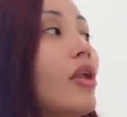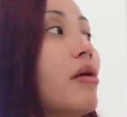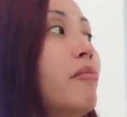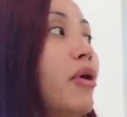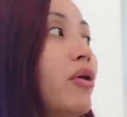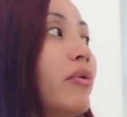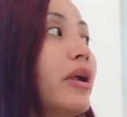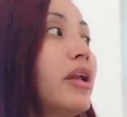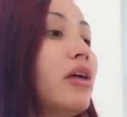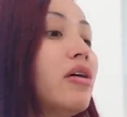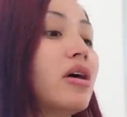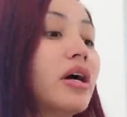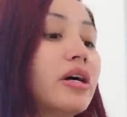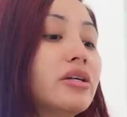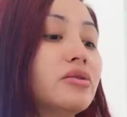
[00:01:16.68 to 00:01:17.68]
But right now,
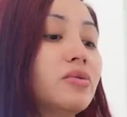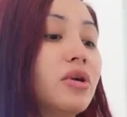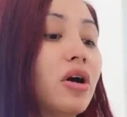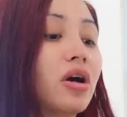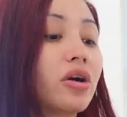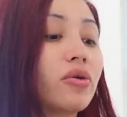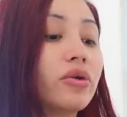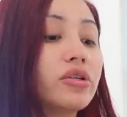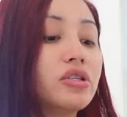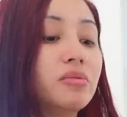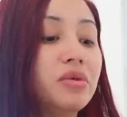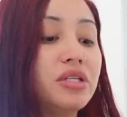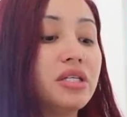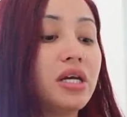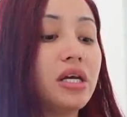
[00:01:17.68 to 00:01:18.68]
guys, we are going to
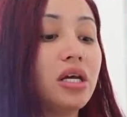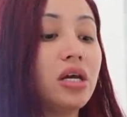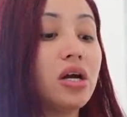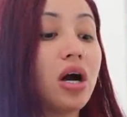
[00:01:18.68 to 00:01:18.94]
be taking